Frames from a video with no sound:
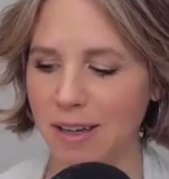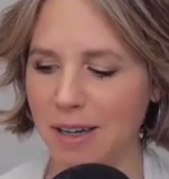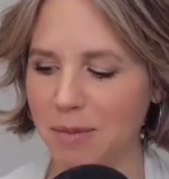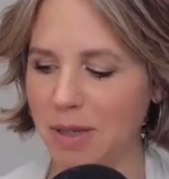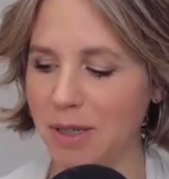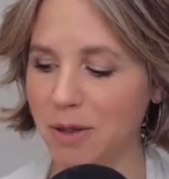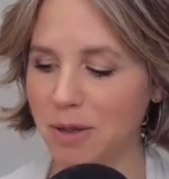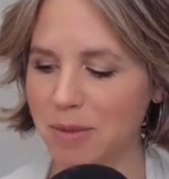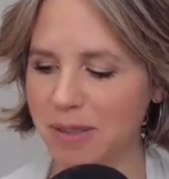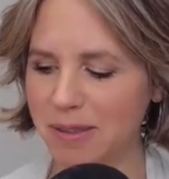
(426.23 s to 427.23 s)
um
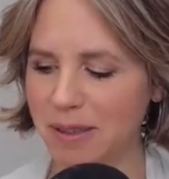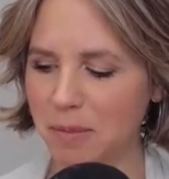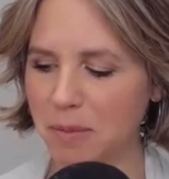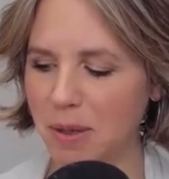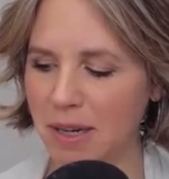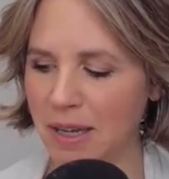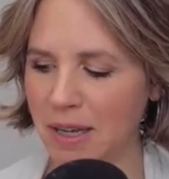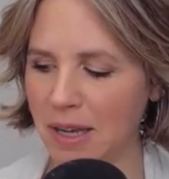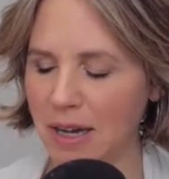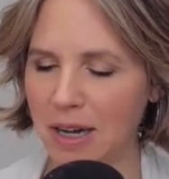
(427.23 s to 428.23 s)
enormously but
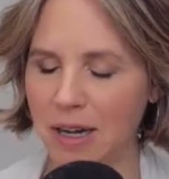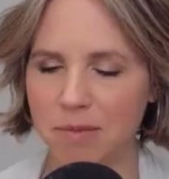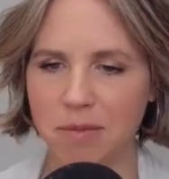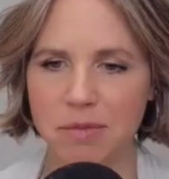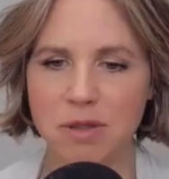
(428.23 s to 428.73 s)
um